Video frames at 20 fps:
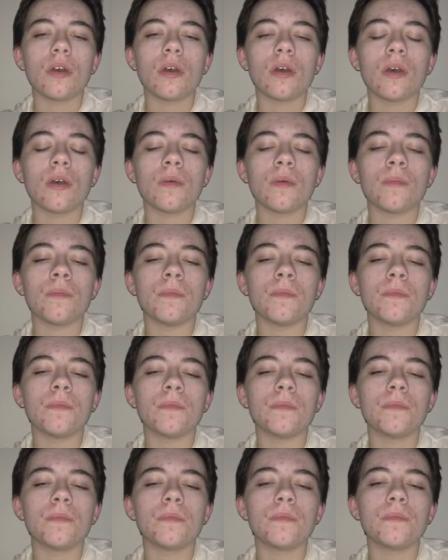Um,
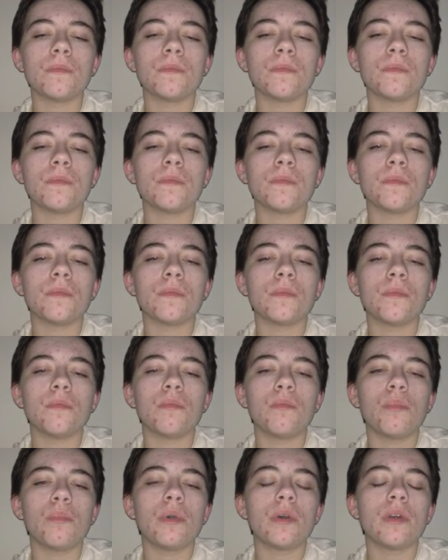
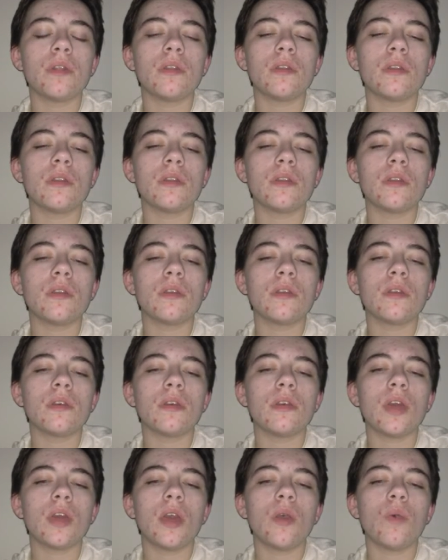but
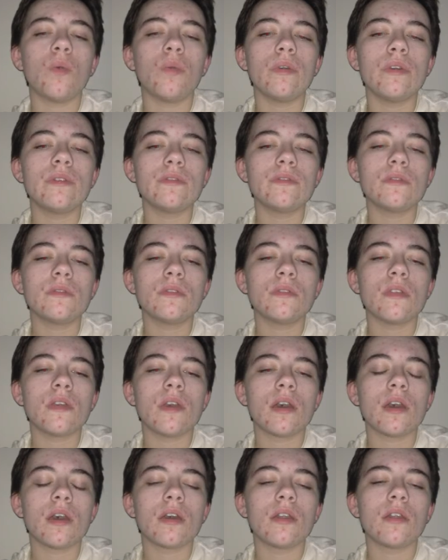it wasn't
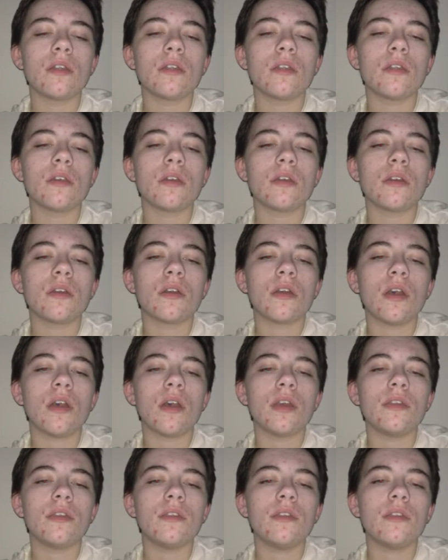that
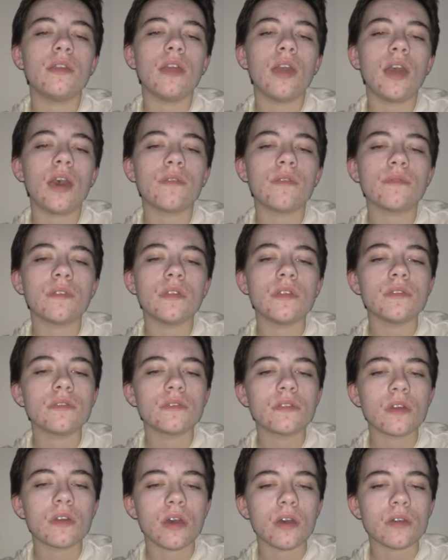I didn't have
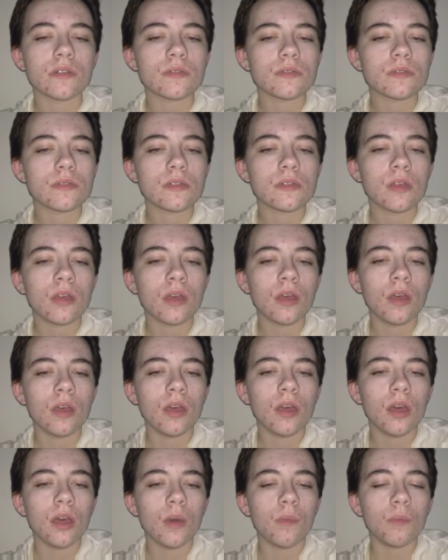these thoughts
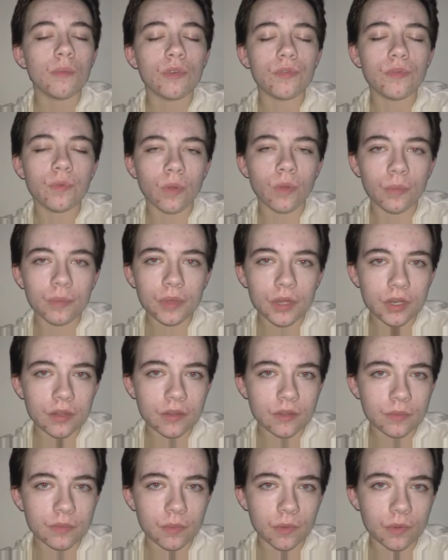before meeting
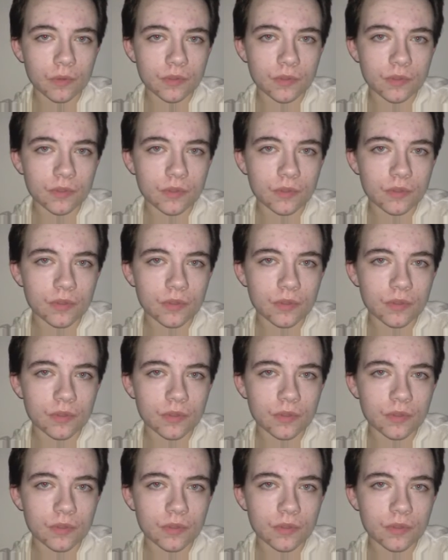this person.